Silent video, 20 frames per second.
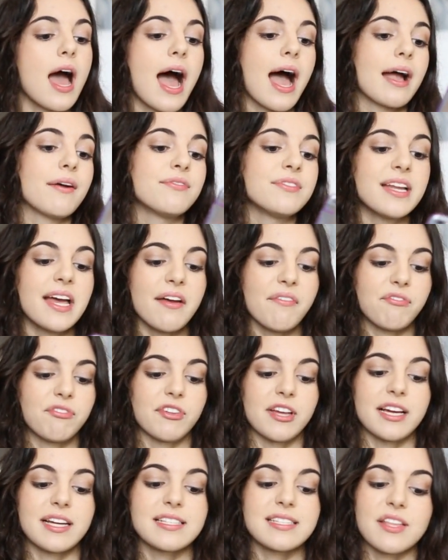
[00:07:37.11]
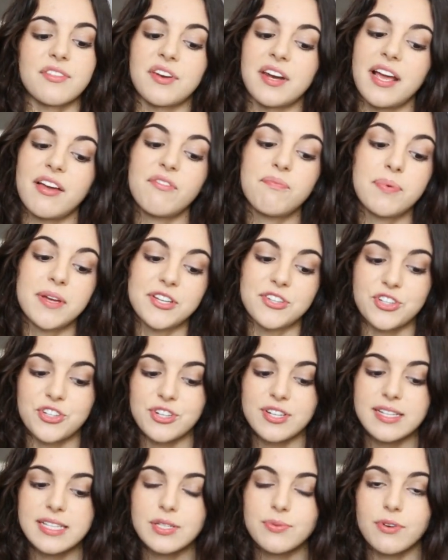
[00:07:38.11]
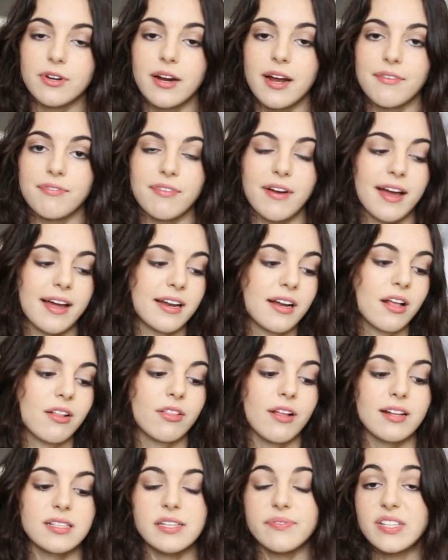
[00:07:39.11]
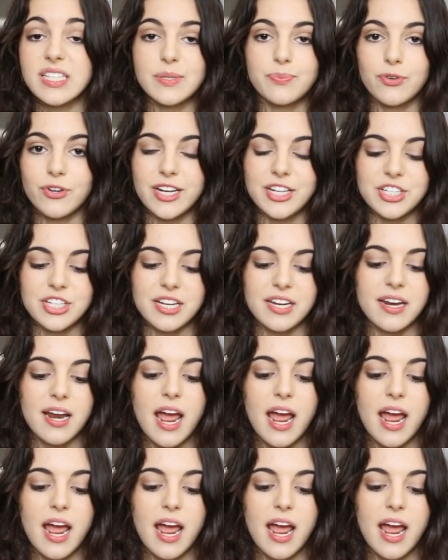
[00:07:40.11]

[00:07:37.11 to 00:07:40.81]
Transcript: I have Netflix, and then I have Pinterest, where I find lots of inspiration,